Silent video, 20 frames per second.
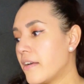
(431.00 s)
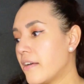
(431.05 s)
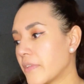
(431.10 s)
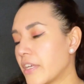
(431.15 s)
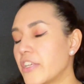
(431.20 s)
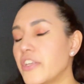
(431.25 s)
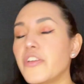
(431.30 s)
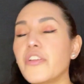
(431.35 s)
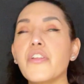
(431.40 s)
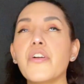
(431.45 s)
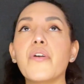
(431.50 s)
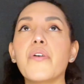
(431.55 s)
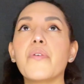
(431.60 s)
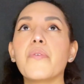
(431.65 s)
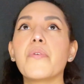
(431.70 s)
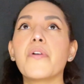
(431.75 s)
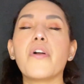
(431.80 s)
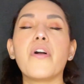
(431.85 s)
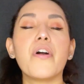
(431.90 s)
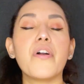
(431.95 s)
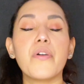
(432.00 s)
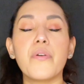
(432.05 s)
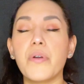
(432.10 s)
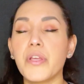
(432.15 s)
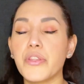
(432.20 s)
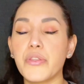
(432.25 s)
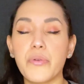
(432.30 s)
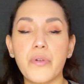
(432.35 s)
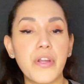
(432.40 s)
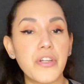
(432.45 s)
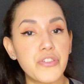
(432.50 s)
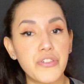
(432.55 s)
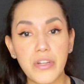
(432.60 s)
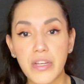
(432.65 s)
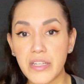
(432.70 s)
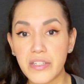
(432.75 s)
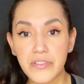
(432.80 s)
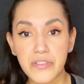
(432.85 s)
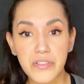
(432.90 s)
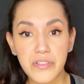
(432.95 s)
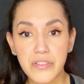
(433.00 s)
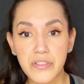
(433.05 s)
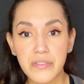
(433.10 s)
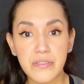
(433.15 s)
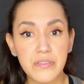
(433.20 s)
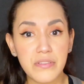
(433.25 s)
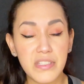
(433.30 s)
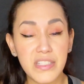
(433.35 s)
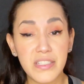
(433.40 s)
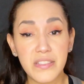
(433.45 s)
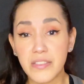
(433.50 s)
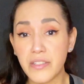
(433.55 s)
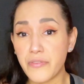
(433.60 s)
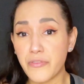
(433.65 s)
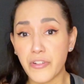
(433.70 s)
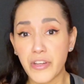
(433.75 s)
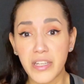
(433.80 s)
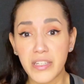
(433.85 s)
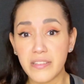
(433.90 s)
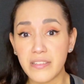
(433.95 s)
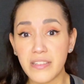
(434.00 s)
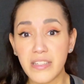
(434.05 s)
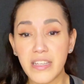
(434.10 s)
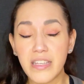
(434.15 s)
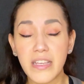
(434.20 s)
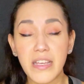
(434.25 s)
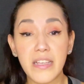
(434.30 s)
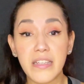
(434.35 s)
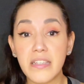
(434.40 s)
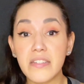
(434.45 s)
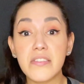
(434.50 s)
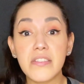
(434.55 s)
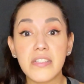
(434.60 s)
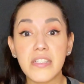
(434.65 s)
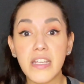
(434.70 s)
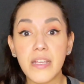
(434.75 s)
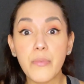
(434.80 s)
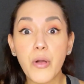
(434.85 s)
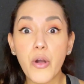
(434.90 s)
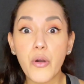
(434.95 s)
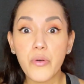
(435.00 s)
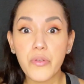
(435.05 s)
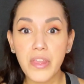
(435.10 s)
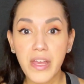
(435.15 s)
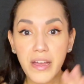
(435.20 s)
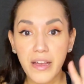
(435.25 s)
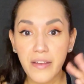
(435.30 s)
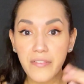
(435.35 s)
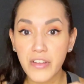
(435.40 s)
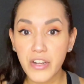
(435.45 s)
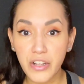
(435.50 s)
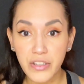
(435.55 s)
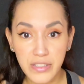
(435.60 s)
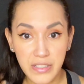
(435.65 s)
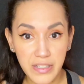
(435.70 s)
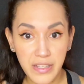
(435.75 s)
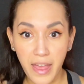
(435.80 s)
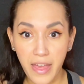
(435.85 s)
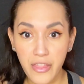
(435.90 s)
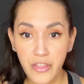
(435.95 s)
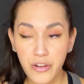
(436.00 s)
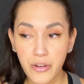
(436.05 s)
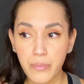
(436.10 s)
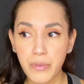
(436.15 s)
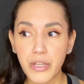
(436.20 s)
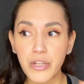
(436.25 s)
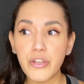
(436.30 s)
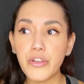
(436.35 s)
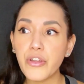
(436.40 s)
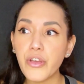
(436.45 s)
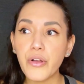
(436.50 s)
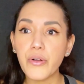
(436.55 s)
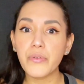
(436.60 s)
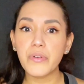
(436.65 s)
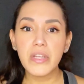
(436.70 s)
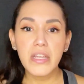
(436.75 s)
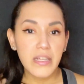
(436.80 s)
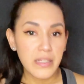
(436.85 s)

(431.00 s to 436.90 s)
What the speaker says: You know, we're all going through our trials different. It could seem, oh, they have it all together, but no.